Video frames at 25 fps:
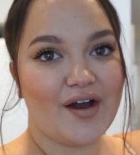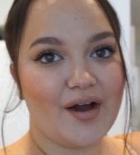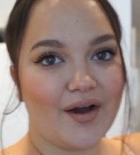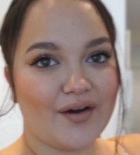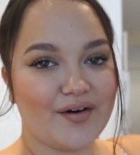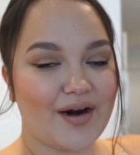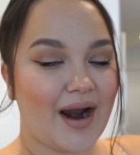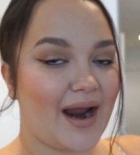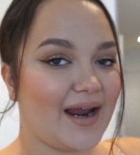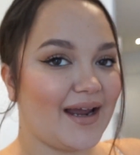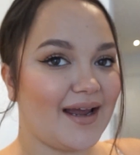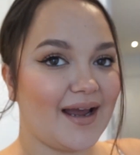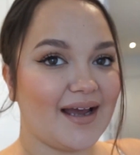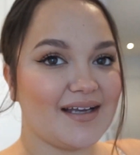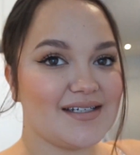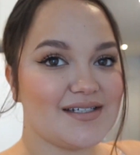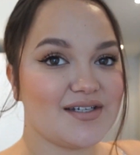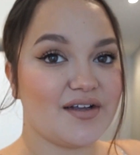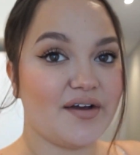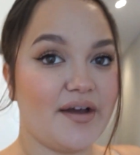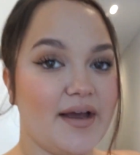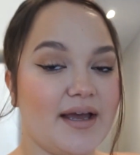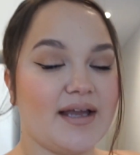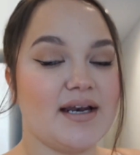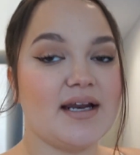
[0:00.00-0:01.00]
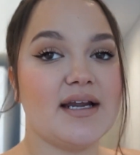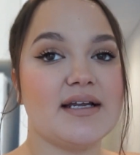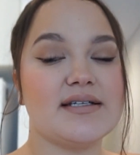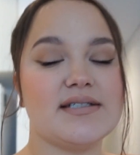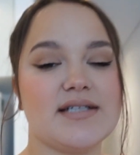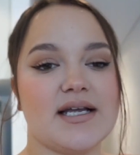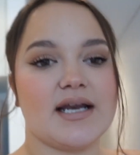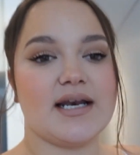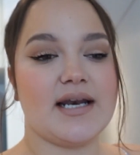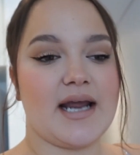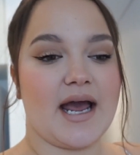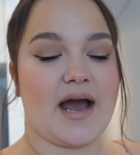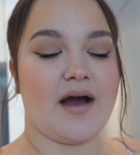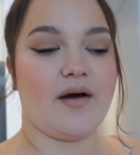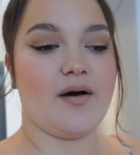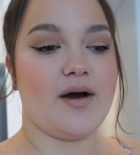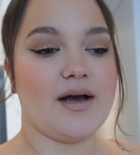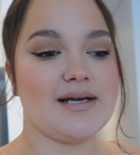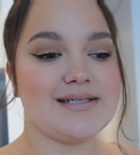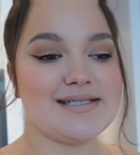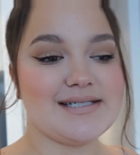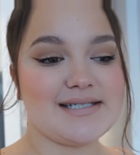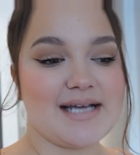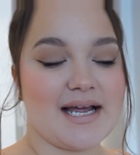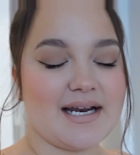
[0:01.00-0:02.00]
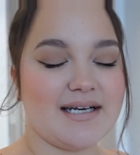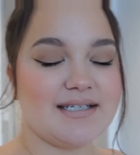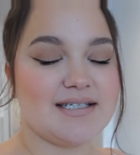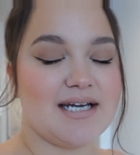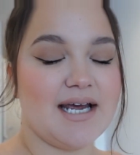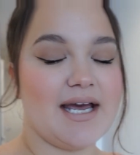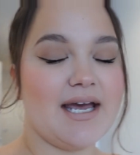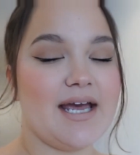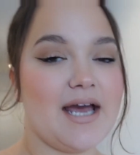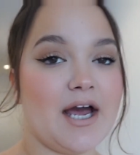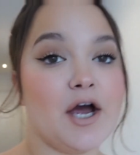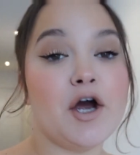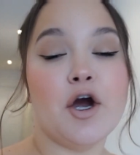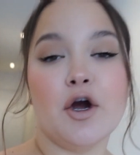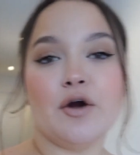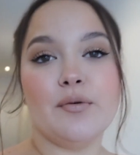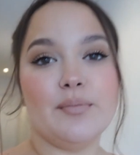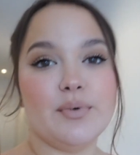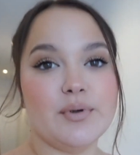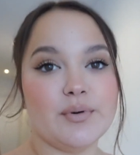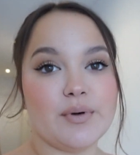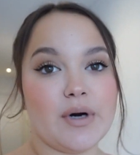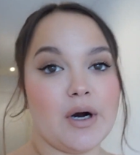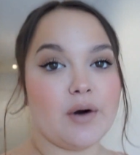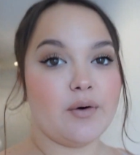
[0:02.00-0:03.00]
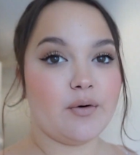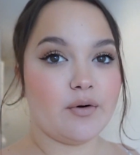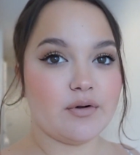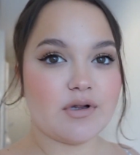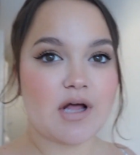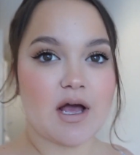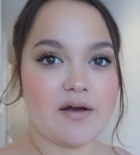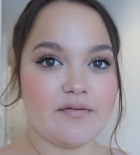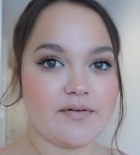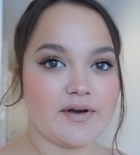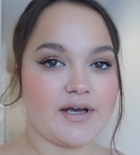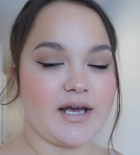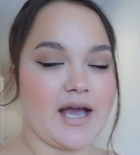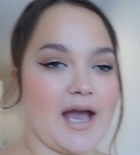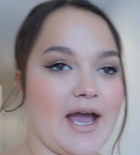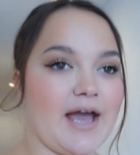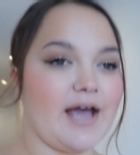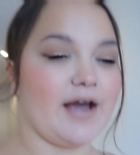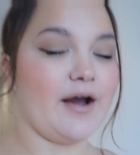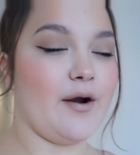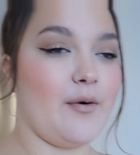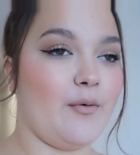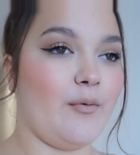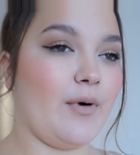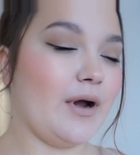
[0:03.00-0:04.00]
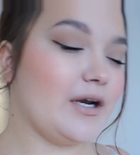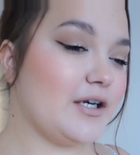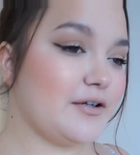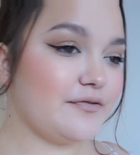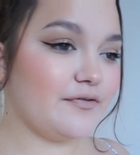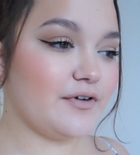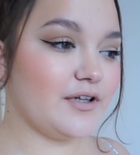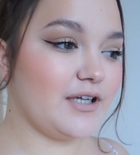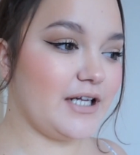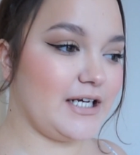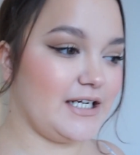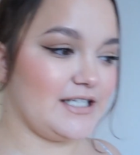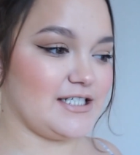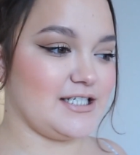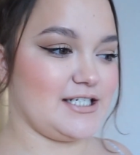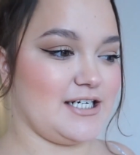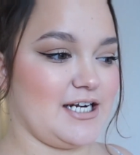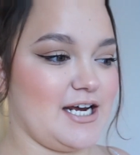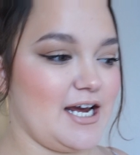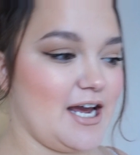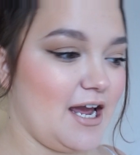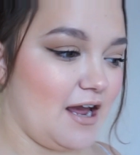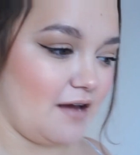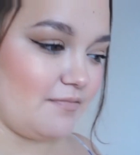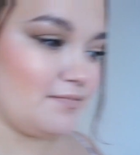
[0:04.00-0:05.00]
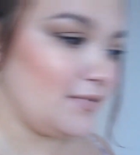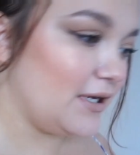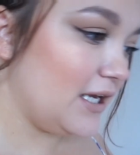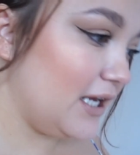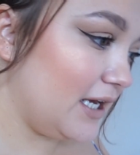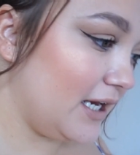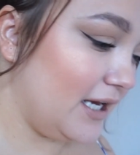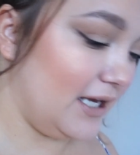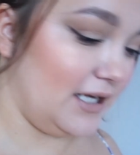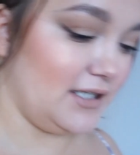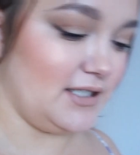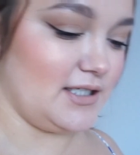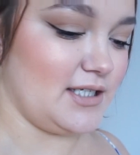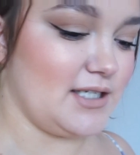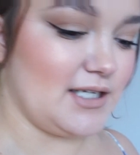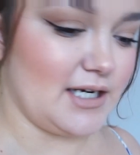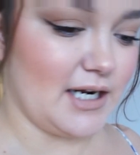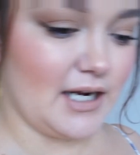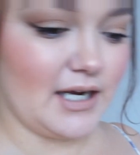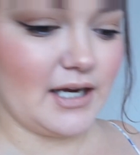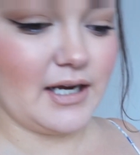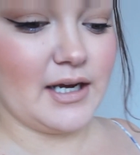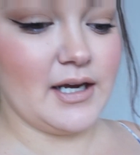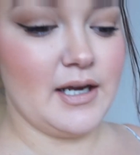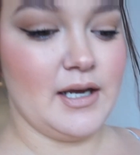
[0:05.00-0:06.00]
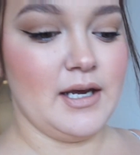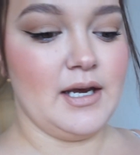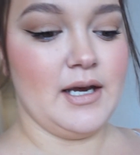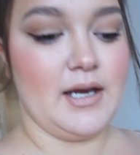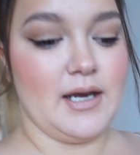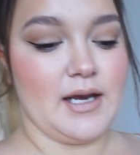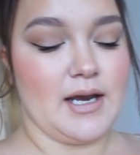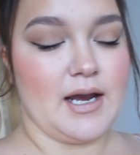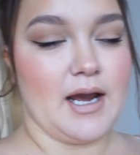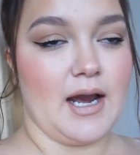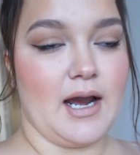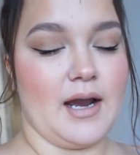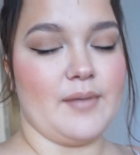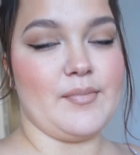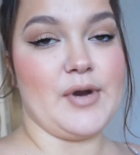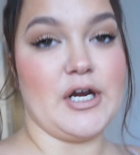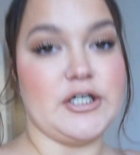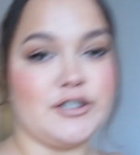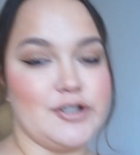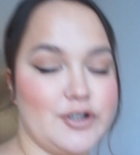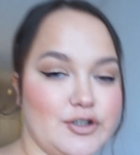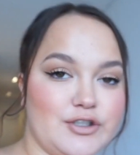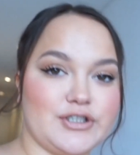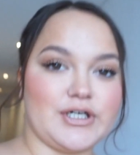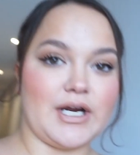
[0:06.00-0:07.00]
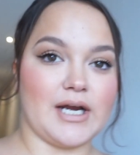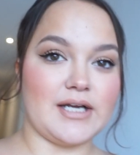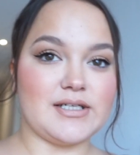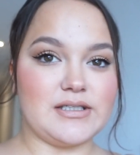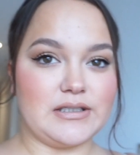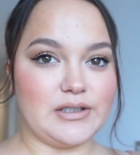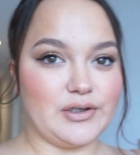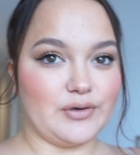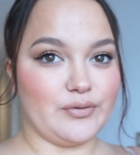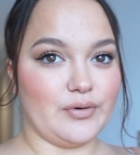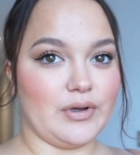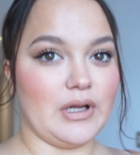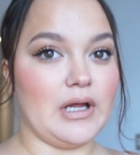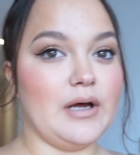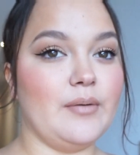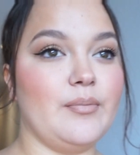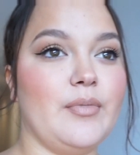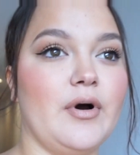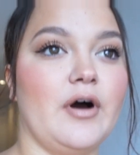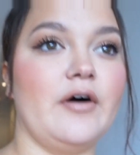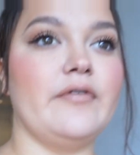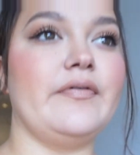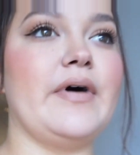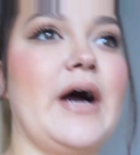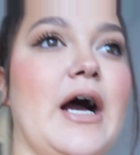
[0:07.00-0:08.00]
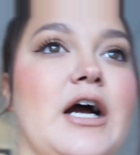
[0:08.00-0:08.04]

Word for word: Alright guys, so it is now Sunday. I hope you are all having a wonderful Easter. Happy Easter. Um, I showed you guys a little clip of